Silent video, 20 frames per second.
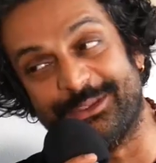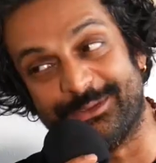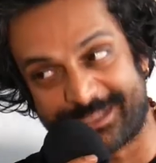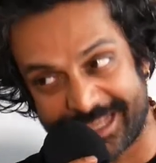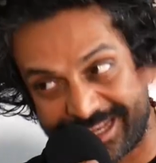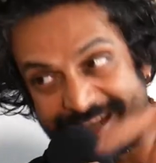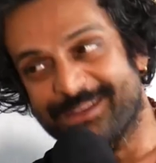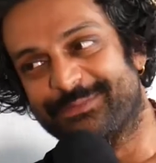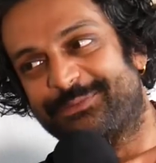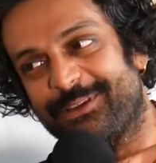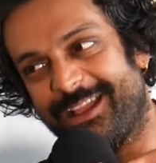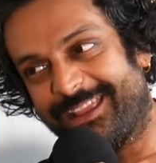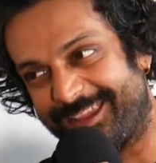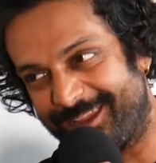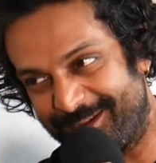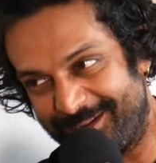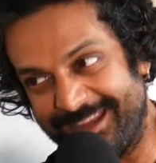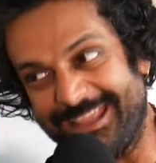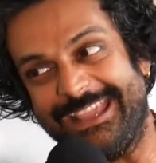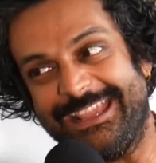you didn't fuck
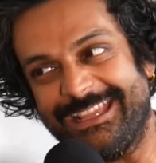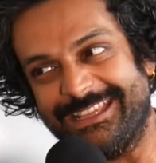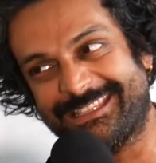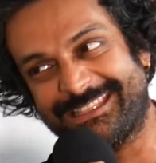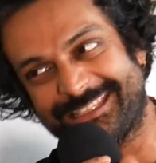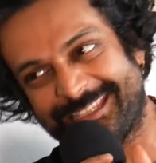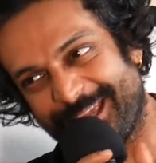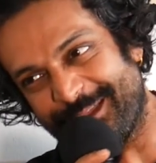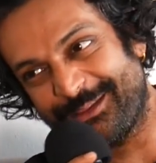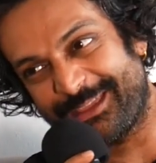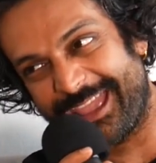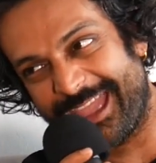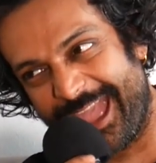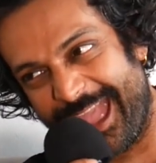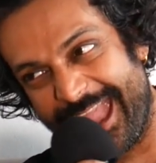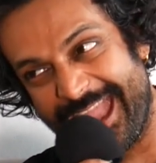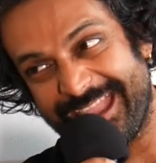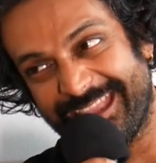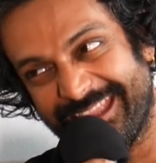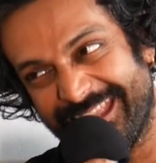your niece,
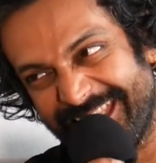okay?